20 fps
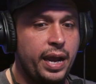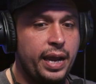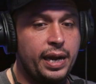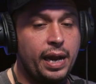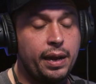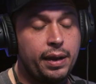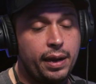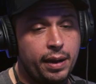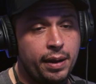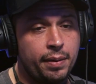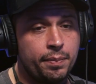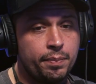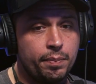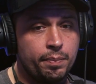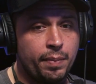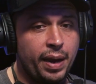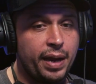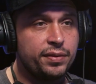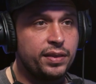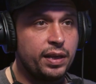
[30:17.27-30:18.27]

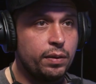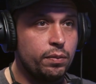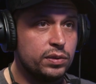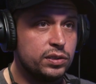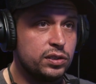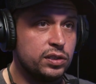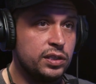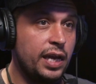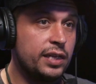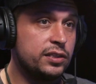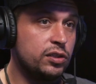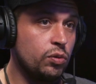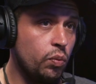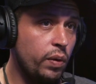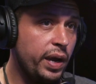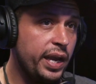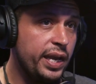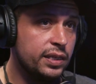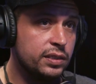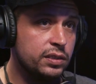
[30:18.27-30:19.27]
And my thing was not to
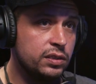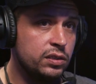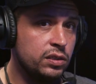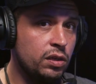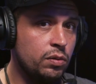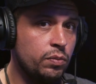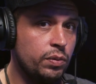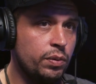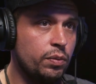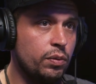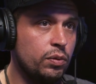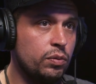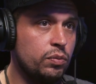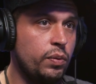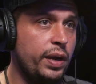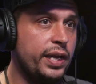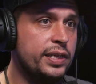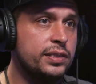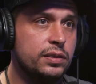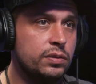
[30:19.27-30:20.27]
waste. We
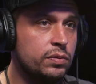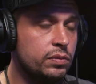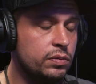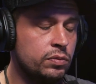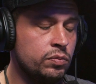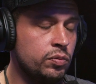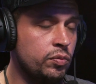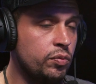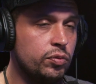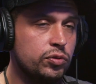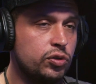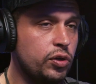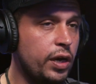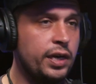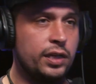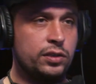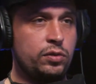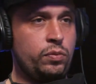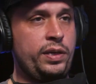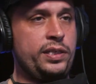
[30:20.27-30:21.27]
were
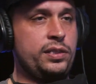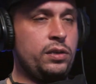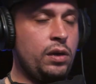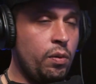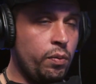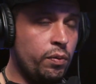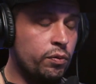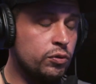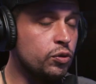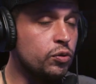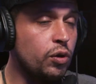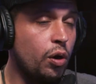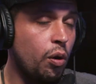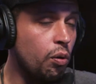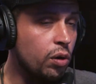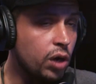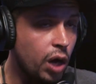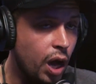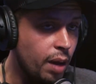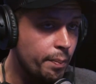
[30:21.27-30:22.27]
trying not to waste it all. We were doing
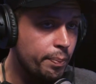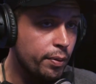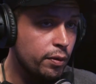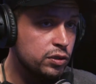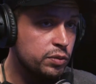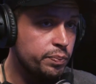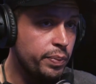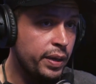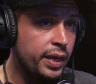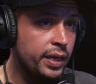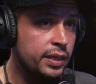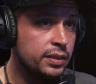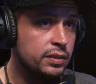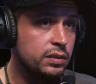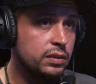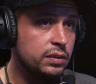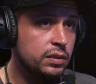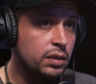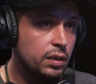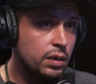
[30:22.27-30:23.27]
our own compost
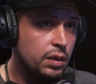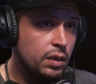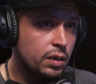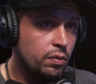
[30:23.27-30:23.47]
bins.